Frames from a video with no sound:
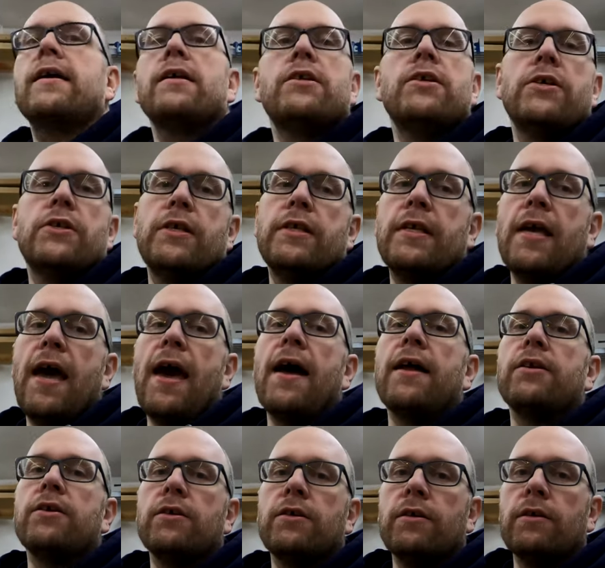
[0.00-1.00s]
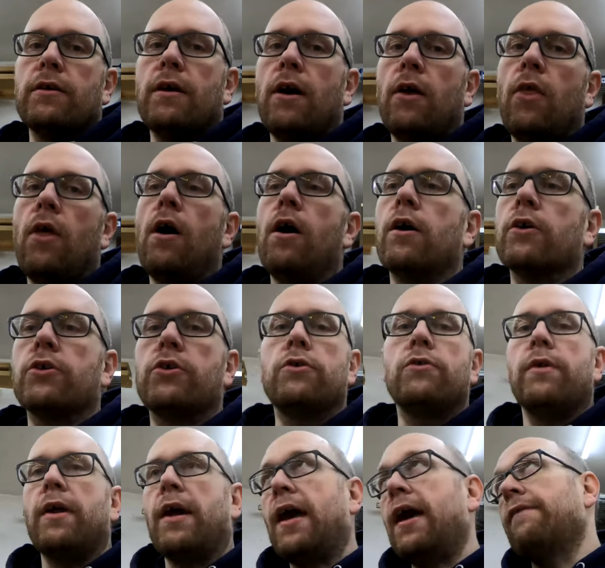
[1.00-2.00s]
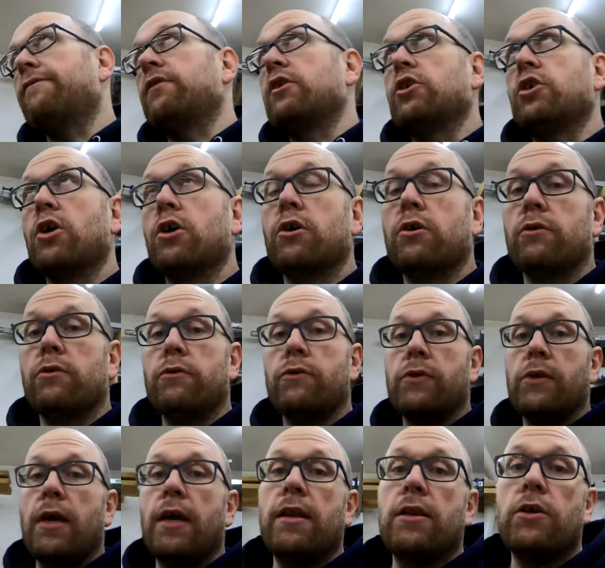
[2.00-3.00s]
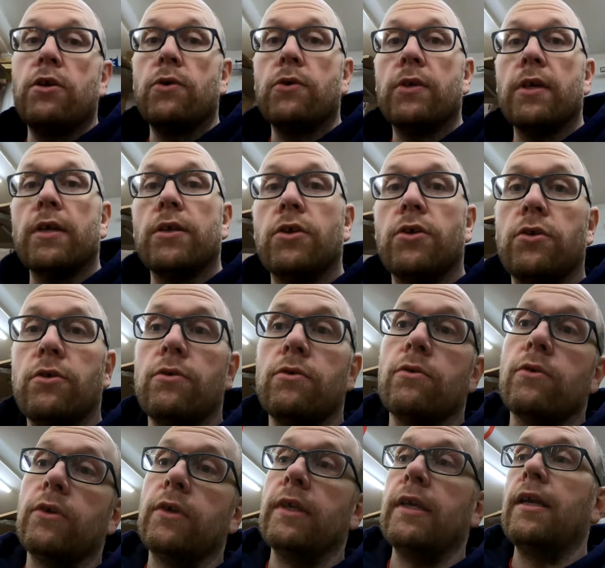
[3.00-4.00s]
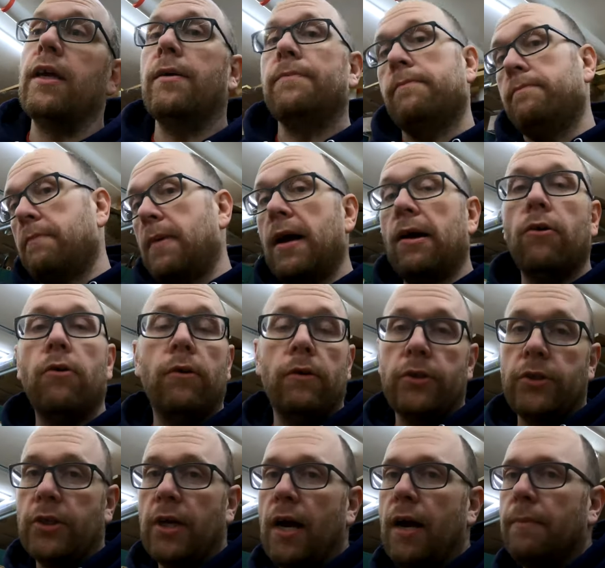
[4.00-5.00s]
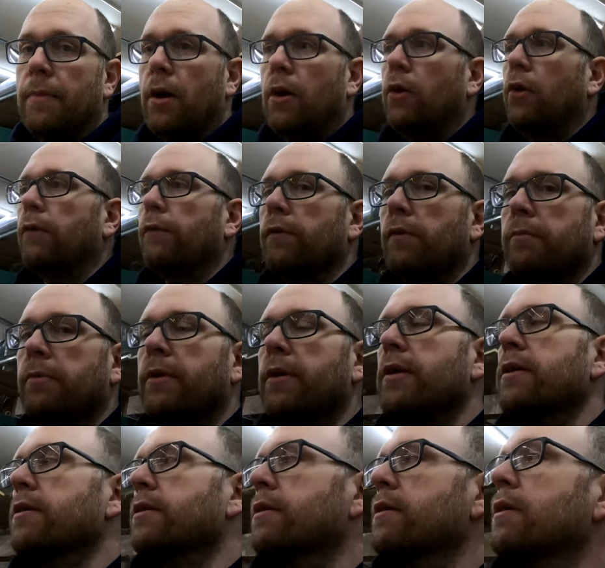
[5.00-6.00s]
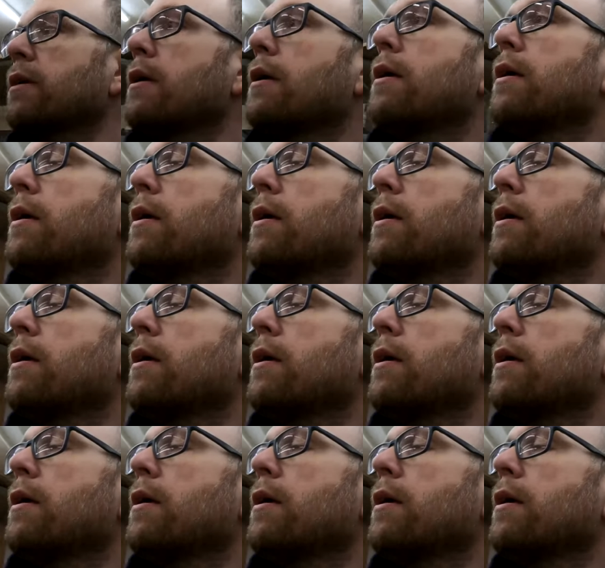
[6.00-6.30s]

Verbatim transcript: I can just attach a long 2.5-inch hose and use it to clean up my whole shop all over the place.